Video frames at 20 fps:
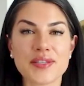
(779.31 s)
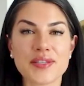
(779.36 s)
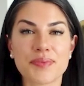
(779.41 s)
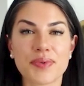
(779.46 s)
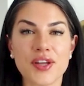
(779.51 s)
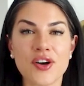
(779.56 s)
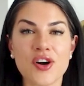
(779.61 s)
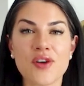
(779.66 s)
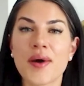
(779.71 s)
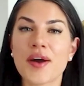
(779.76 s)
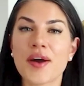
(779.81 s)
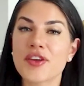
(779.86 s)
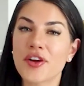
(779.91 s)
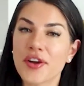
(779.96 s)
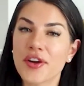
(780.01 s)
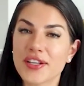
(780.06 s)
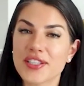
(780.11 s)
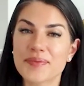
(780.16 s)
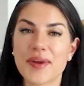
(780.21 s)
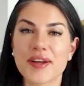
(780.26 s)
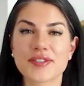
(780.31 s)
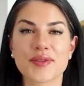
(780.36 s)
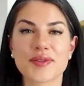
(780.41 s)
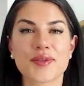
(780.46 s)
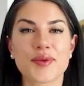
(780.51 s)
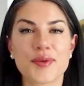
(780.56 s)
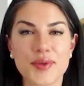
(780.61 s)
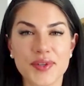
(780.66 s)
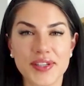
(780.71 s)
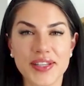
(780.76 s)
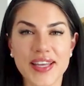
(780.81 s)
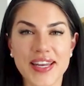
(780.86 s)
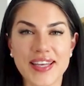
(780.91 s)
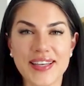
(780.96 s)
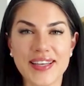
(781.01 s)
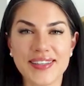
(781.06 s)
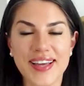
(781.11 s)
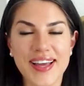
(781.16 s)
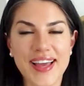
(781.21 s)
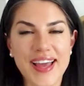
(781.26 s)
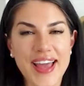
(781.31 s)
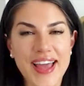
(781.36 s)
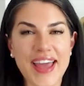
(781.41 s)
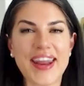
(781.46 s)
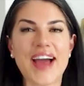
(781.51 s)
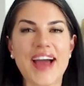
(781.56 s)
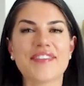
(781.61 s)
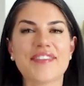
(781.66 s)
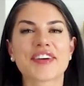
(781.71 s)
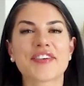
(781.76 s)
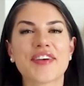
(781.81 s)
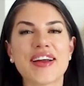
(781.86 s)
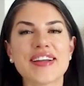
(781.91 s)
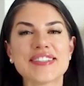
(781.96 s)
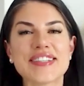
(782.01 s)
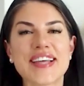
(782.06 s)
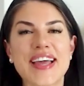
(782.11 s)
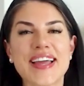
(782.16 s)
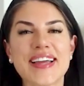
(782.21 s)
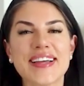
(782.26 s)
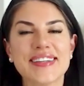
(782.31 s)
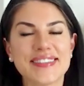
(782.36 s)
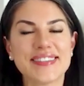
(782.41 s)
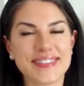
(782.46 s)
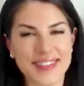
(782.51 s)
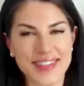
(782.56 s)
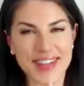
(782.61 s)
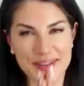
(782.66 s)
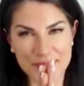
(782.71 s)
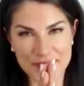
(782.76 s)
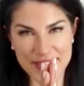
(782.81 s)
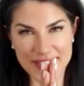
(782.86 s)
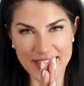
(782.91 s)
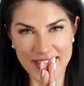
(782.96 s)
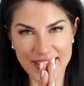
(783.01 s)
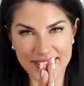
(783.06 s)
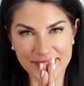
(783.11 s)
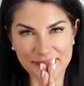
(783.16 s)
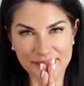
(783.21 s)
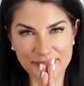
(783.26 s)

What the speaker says: below about your experience with Kundalini, and have a great day. Namaste.